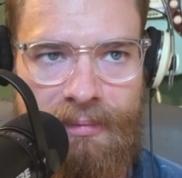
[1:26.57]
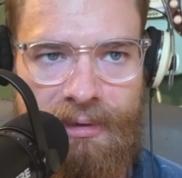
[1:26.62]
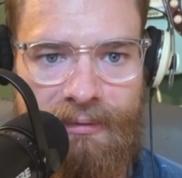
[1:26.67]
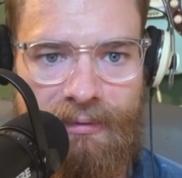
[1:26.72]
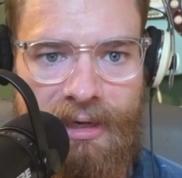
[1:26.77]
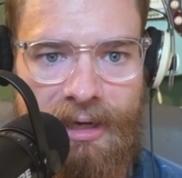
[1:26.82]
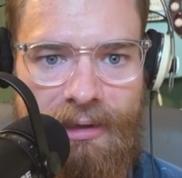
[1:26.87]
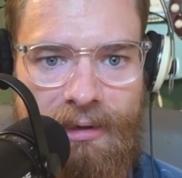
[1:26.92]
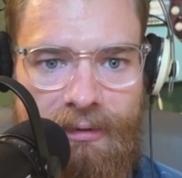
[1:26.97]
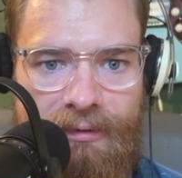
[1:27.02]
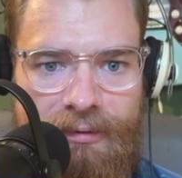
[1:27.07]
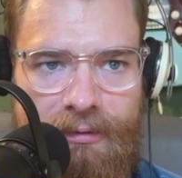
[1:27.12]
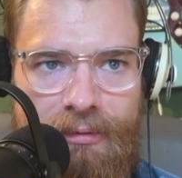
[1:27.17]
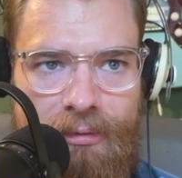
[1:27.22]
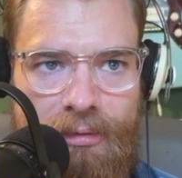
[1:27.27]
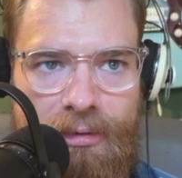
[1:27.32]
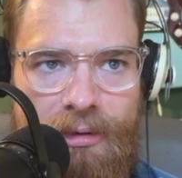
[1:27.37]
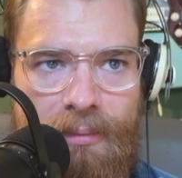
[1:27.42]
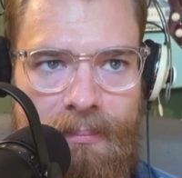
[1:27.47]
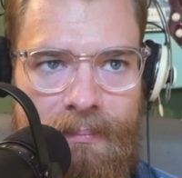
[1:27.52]
A violent
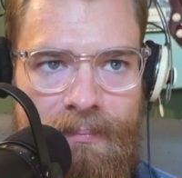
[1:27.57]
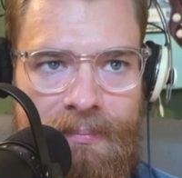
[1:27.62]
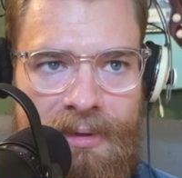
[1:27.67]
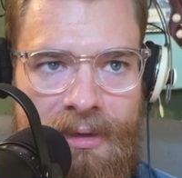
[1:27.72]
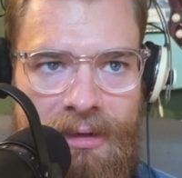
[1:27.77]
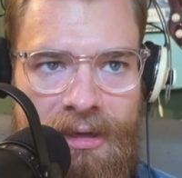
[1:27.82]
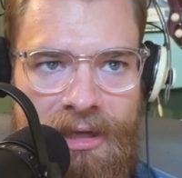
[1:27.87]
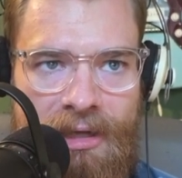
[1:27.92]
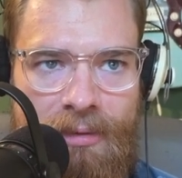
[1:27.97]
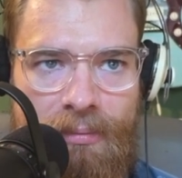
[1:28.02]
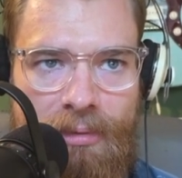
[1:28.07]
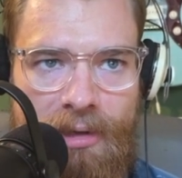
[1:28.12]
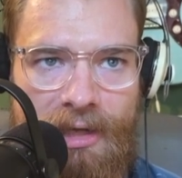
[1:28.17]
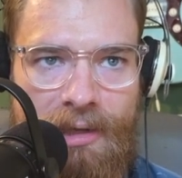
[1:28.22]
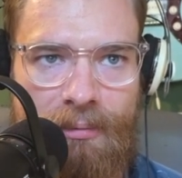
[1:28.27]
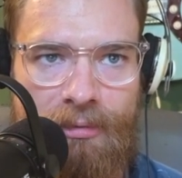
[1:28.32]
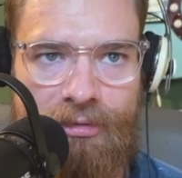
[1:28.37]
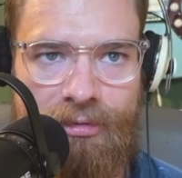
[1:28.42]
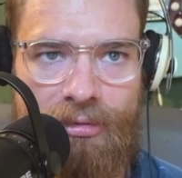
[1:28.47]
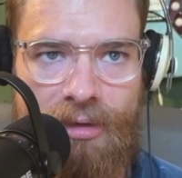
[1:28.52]
storm hit while
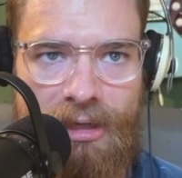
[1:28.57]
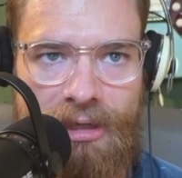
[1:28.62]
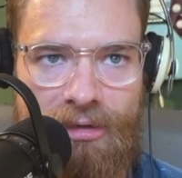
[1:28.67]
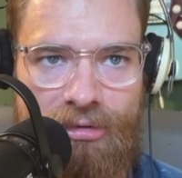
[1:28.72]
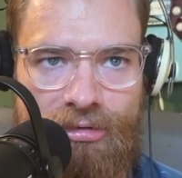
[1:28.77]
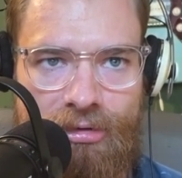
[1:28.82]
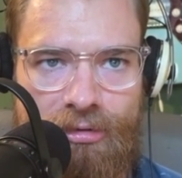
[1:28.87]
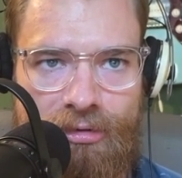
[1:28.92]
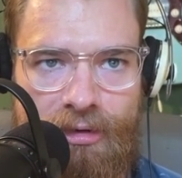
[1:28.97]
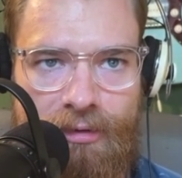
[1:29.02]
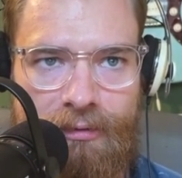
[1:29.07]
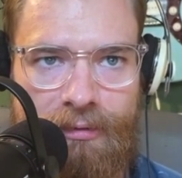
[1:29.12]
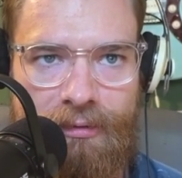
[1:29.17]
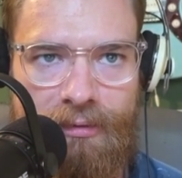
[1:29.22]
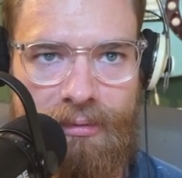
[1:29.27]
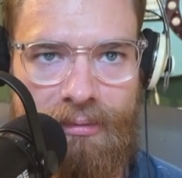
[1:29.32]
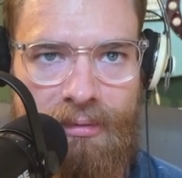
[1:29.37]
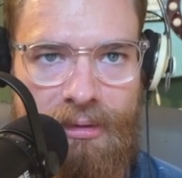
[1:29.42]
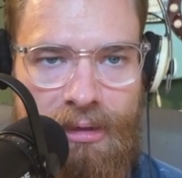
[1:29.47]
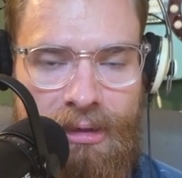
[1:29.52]
I was training
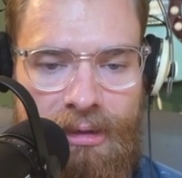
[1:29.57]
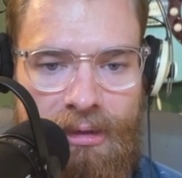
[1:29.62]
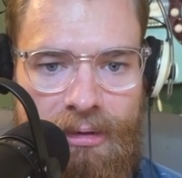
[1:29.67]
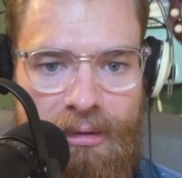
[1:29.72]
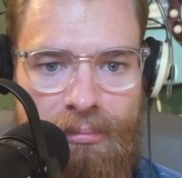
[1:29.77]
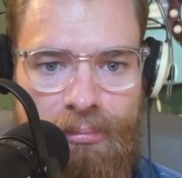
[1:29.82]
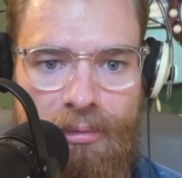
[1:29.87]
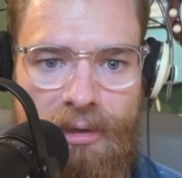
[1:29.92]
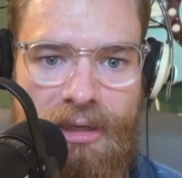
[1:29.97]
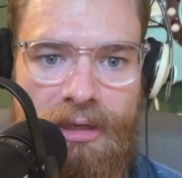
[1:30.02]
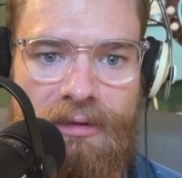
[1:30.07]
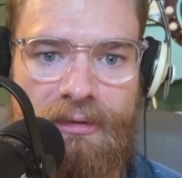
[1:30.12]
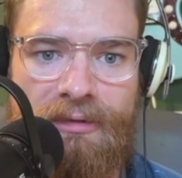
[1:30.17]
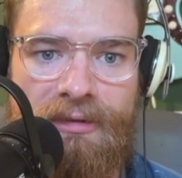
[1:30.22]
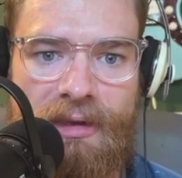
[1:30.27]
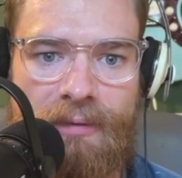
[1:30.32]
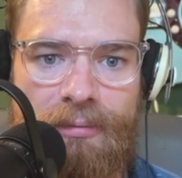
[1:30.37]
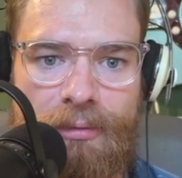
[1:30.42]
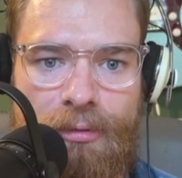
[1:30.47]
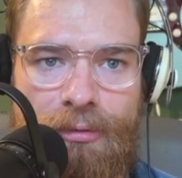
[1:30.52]
jujitsu bringing
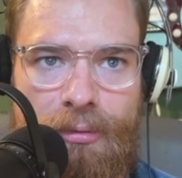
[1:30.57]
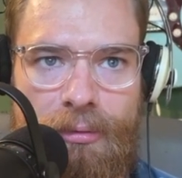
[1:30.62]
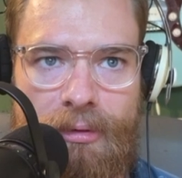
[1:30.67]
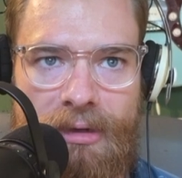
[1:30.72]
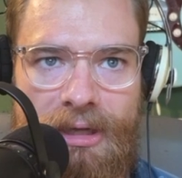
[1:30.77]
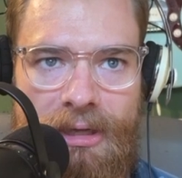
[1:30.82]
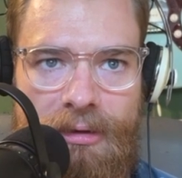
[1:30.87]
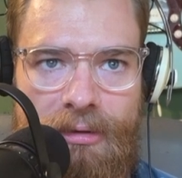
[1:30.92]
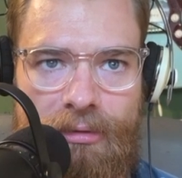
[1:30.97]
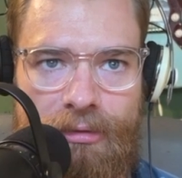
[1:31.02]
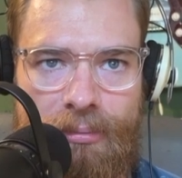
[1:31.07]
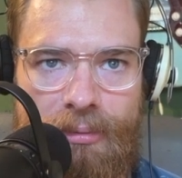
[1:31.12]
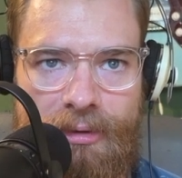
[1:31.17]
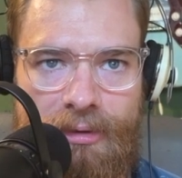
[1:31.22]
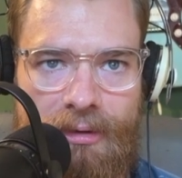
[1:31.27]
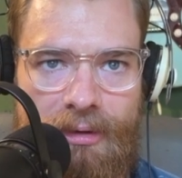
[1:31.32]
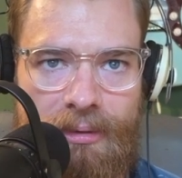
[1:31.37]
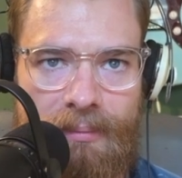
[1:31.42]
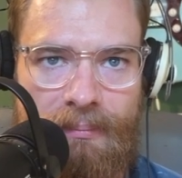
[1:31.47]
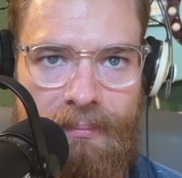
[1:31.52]
several tornadoes
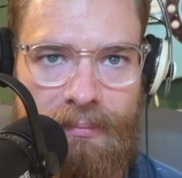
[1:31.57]
with it.